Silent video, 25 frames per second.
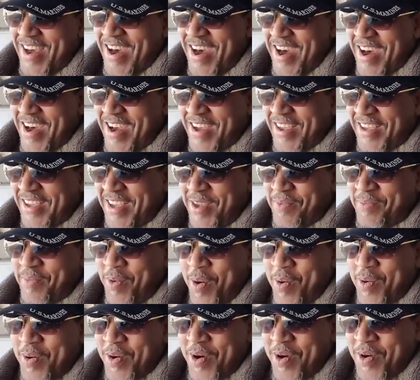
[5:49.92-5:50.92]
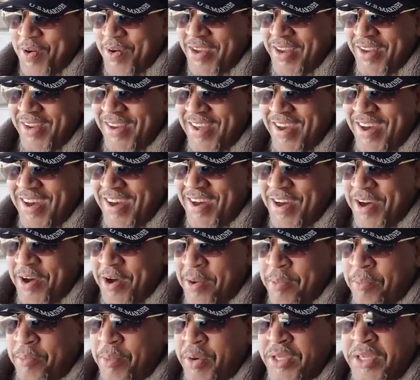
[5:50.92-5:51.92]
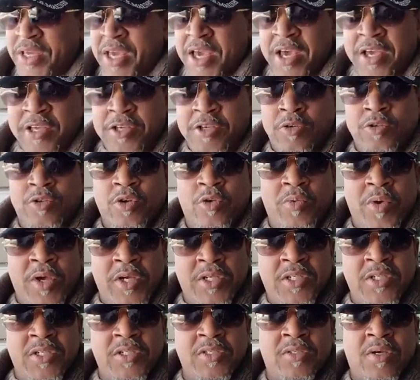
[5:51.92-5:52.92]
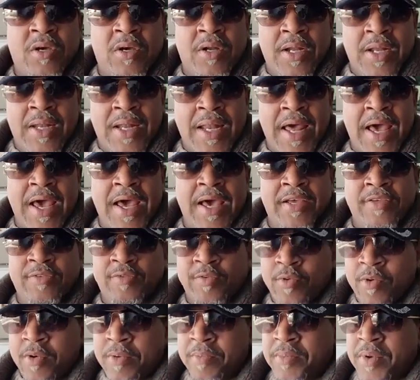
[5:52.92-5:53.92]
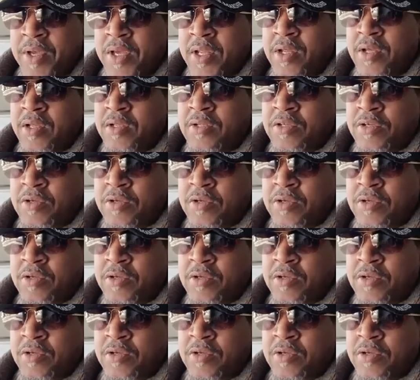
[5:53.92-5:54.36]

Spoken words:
all right, keep on going. But yeah, your duration is gonna last for a minute,